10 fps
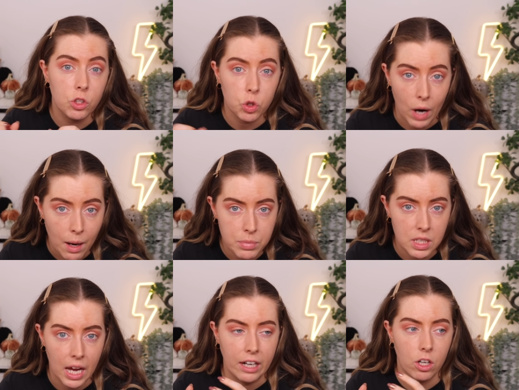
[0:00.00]
trapped
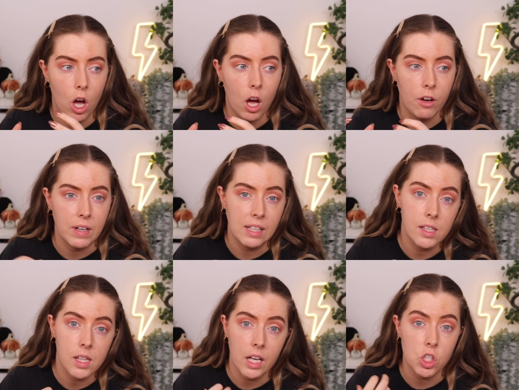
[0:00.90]
and her
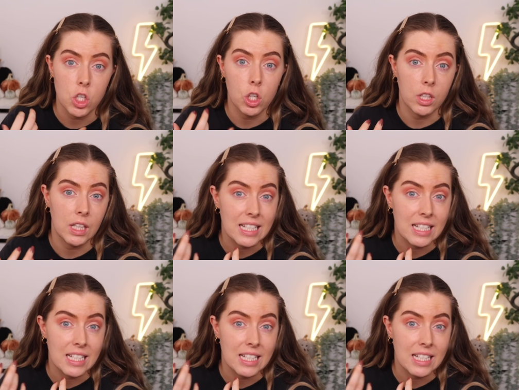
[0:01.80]
feeling like she couldn't